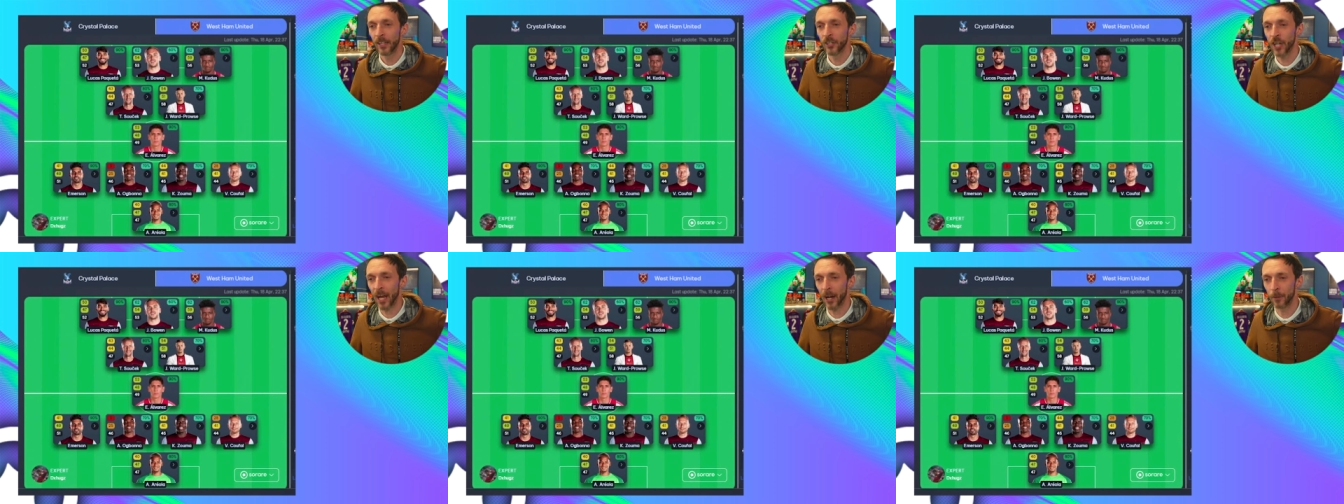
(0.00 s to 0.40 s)

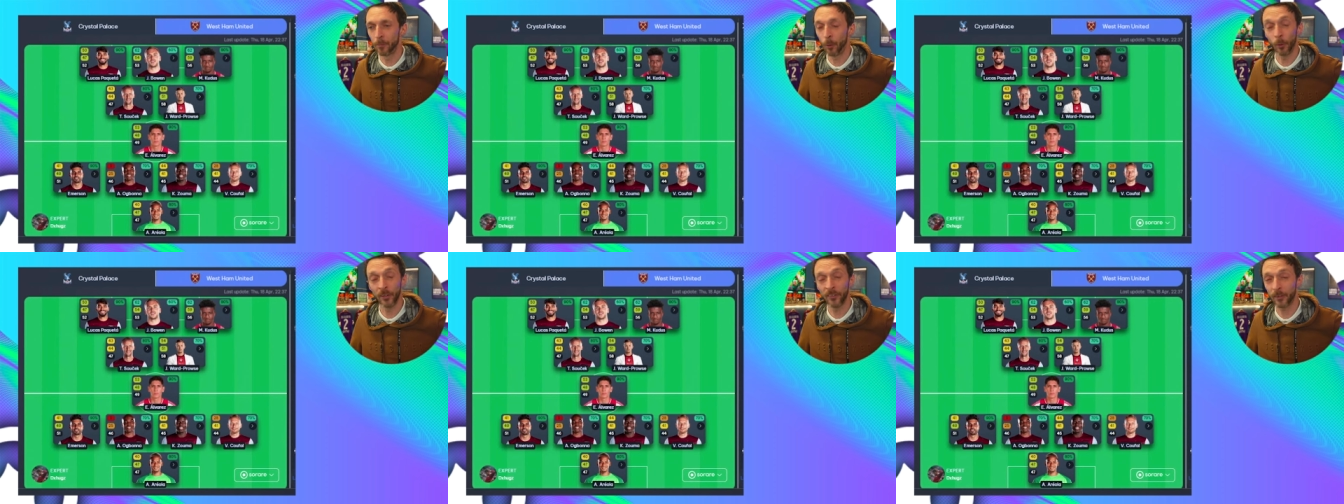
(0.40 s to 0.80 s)

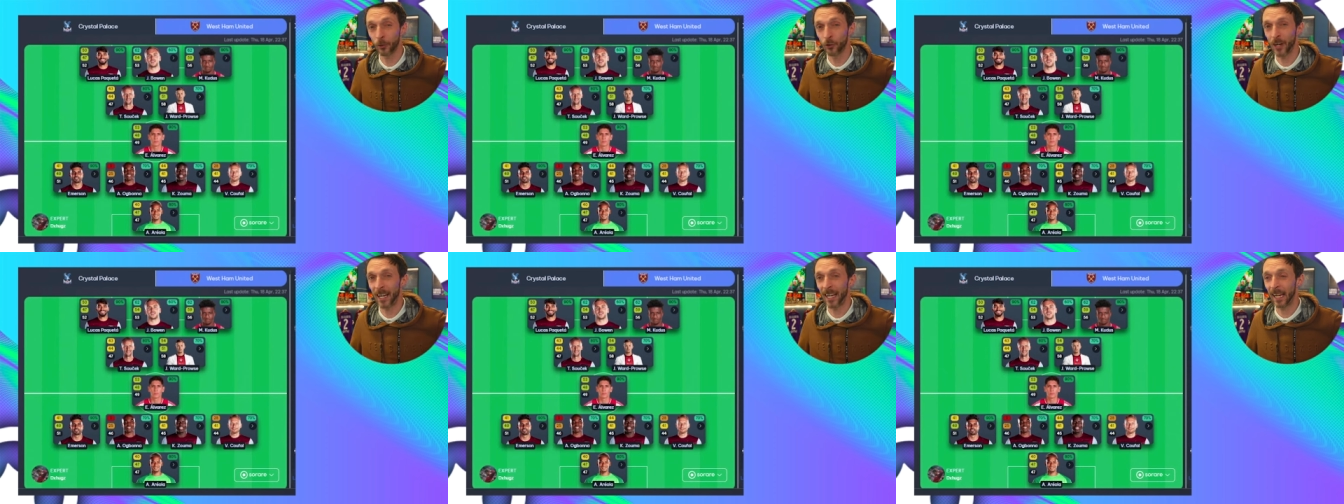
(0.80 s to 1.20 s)
Jared Bowen
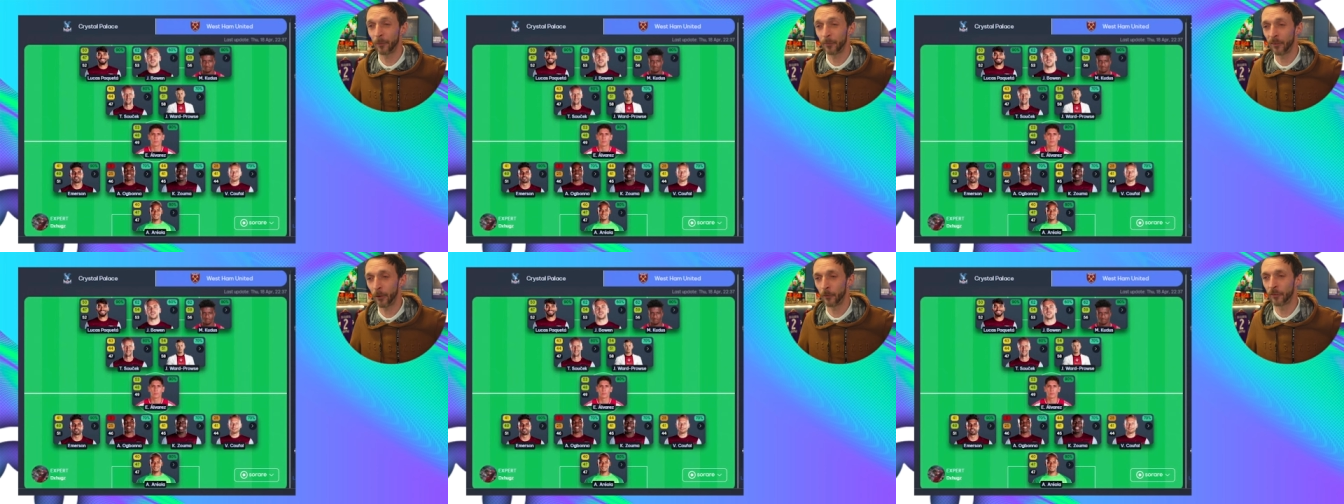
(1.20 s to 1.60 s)
still trying to get
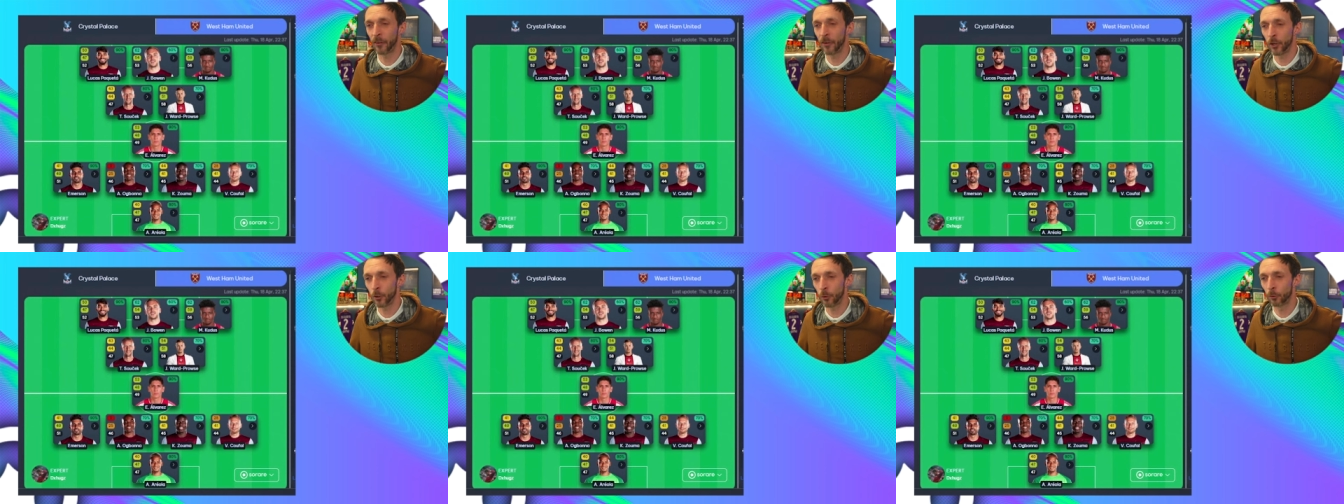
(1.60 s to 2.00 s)
himself
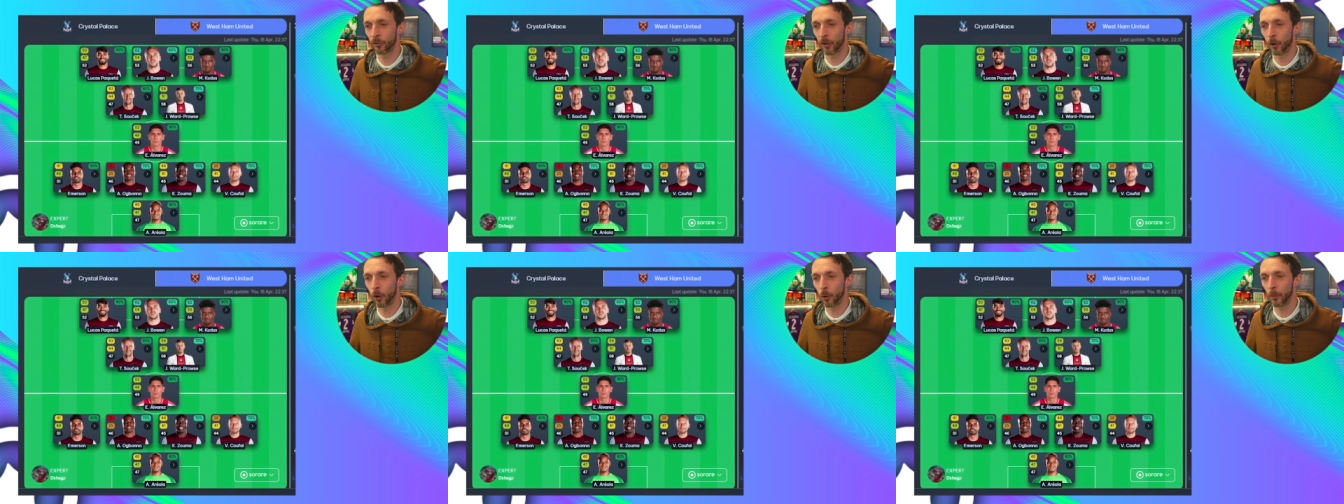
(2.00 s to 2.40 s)
to the
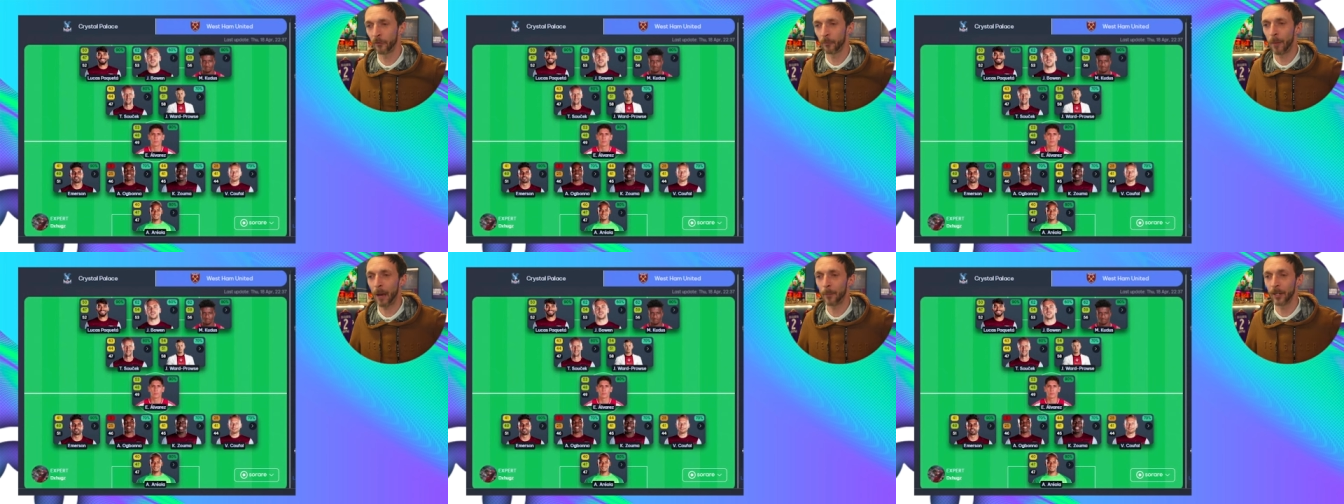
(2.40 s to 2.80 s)
Euros, along
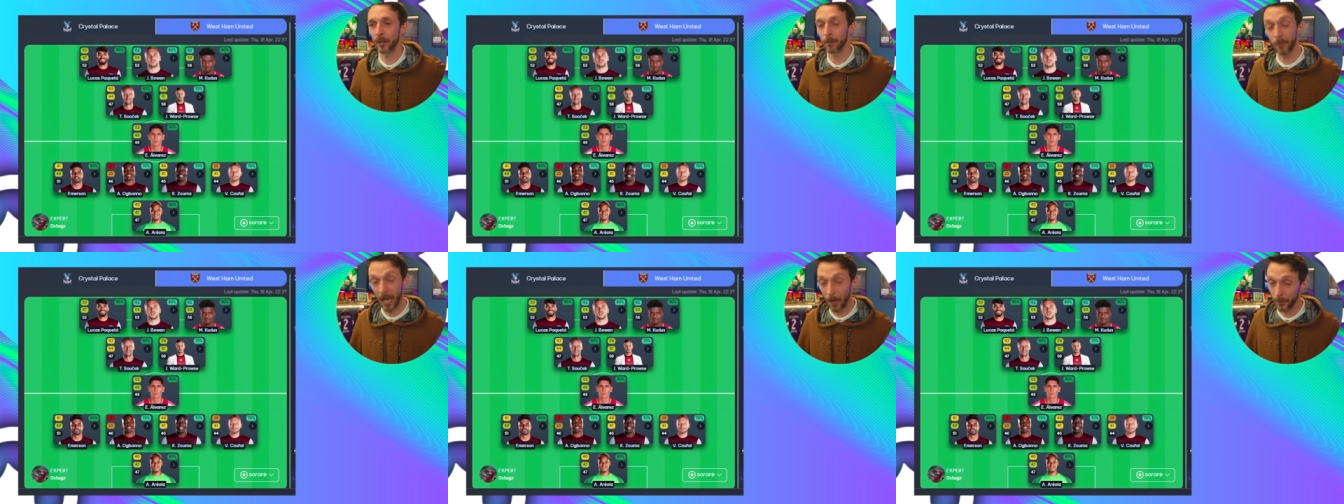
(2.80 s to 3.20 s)
with
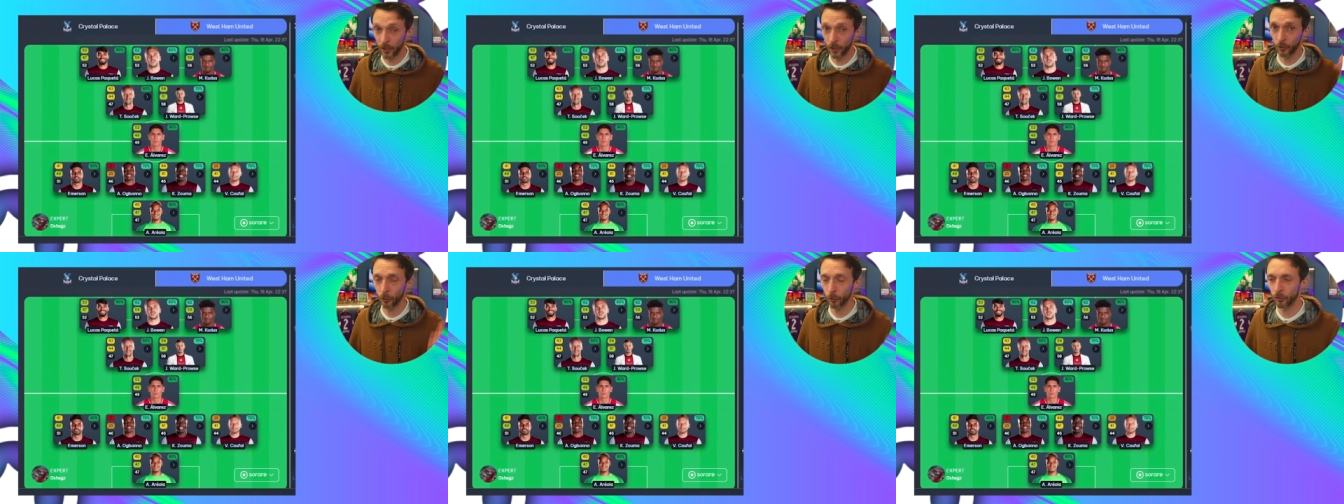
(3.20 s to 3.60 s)
Mohamed
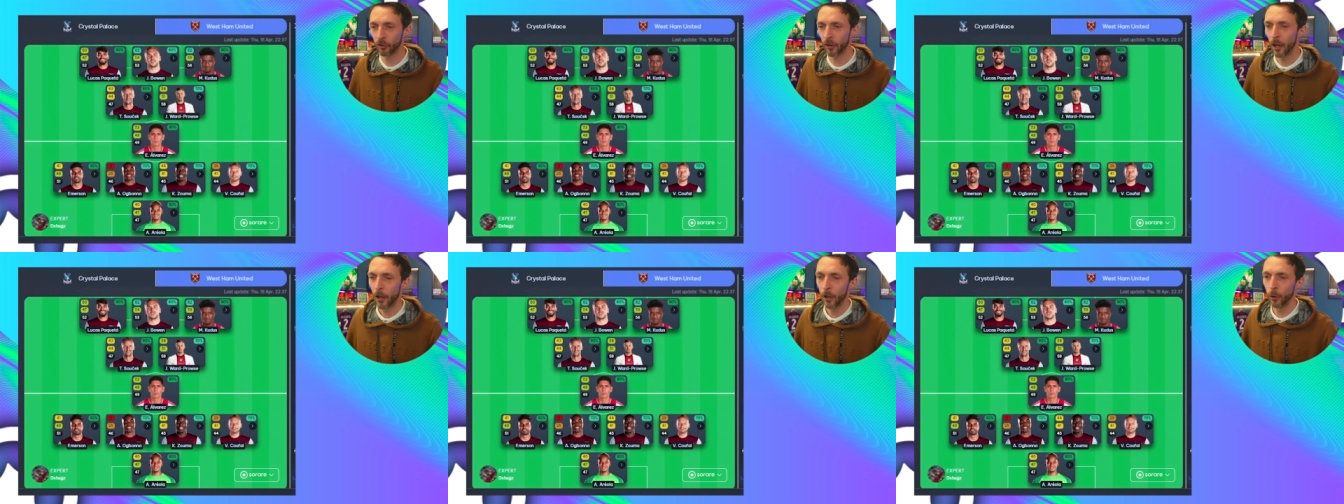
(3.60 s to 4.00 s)

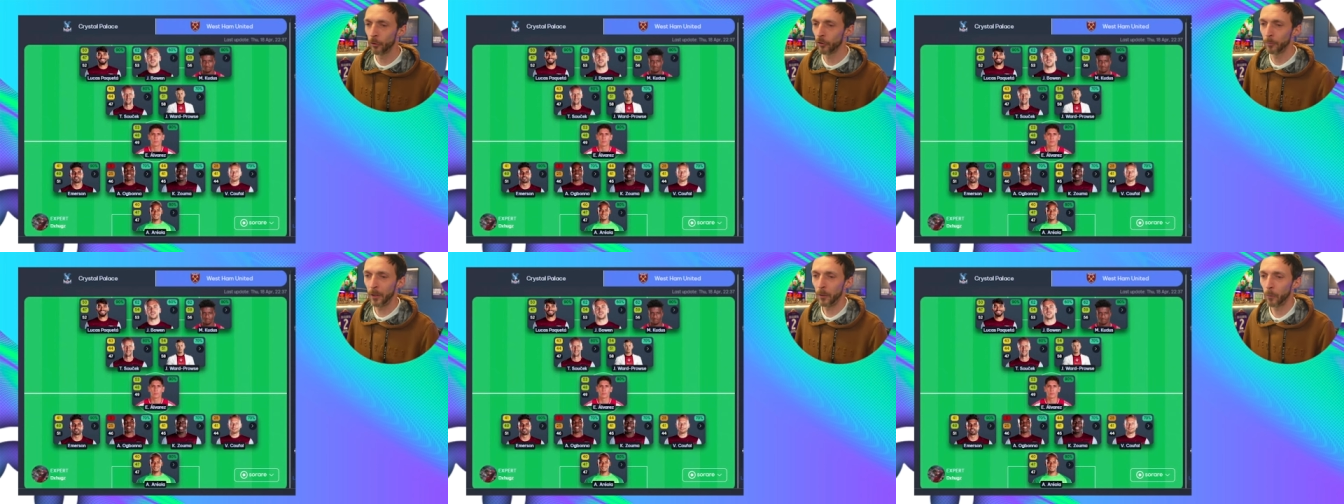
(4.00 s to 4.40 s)
Kudus, who
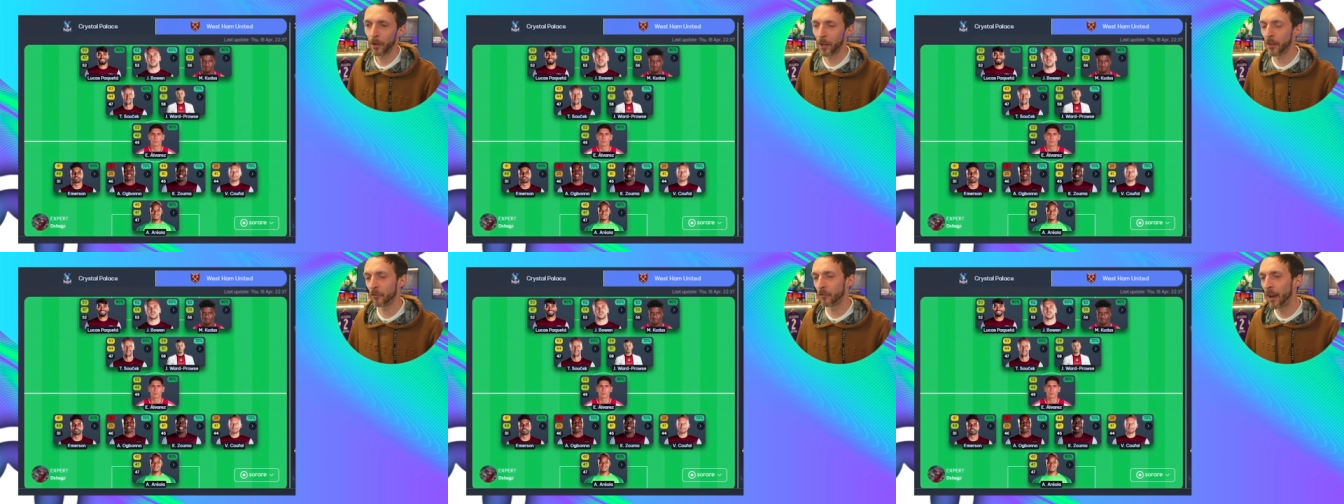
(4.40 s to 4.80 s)
has been
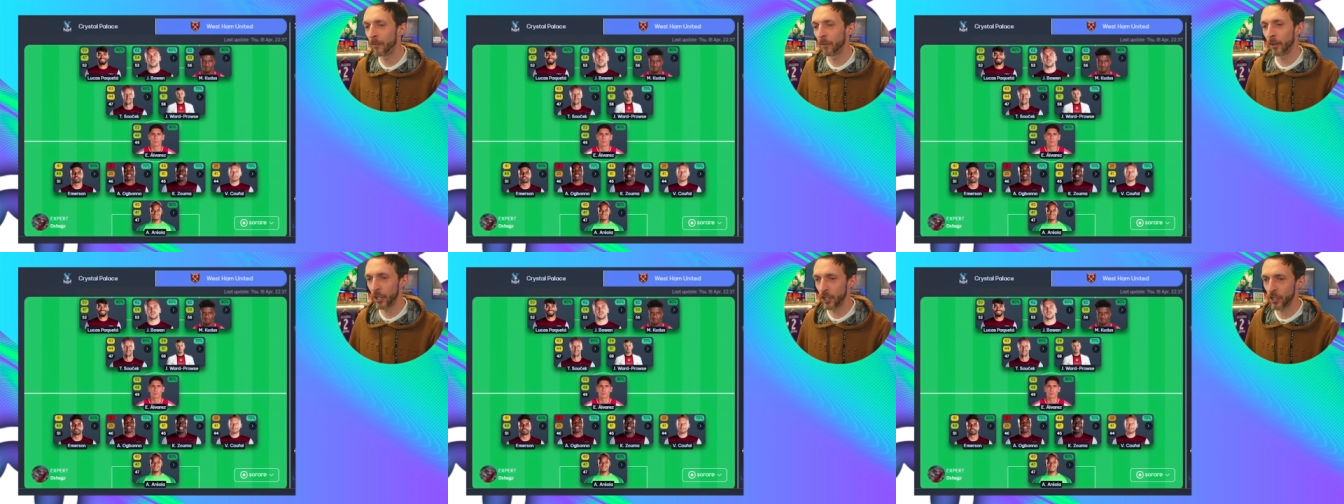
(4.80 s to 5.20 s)
one of the
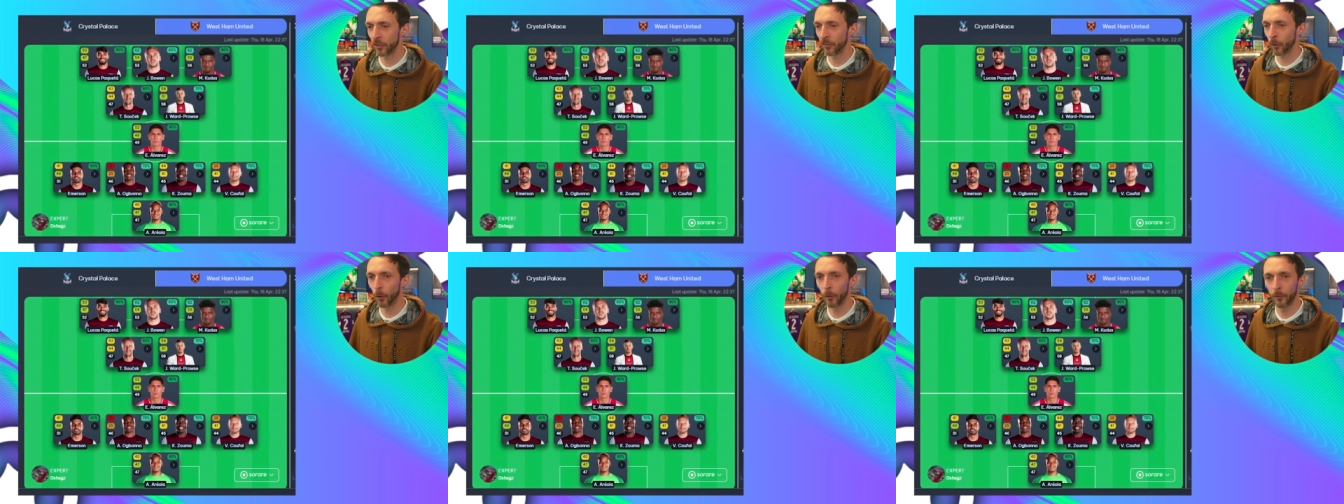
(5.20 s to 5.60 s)

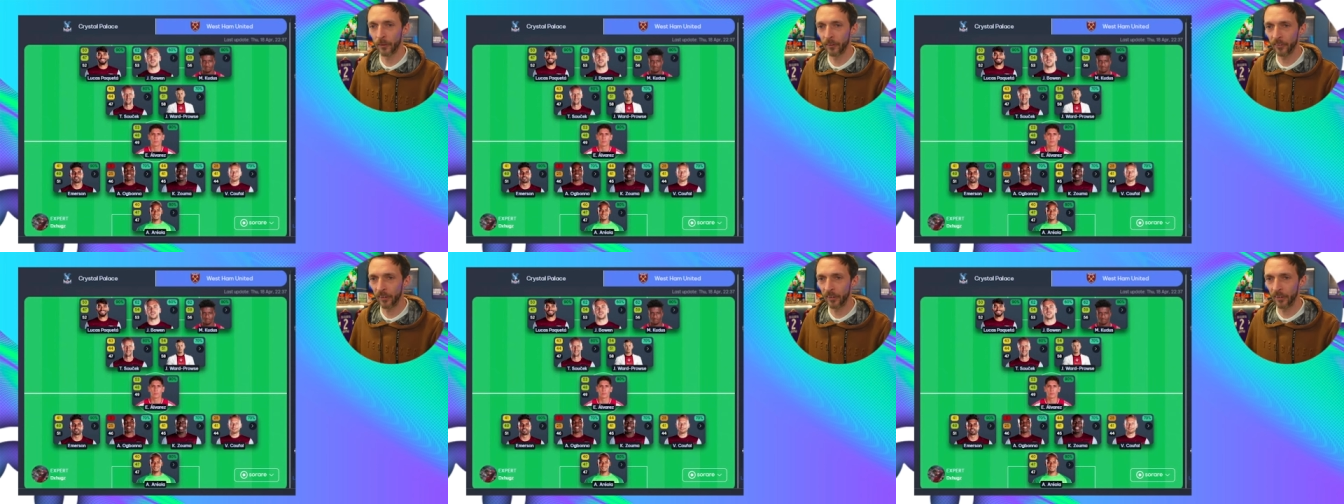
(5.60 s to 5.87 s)
revelations of the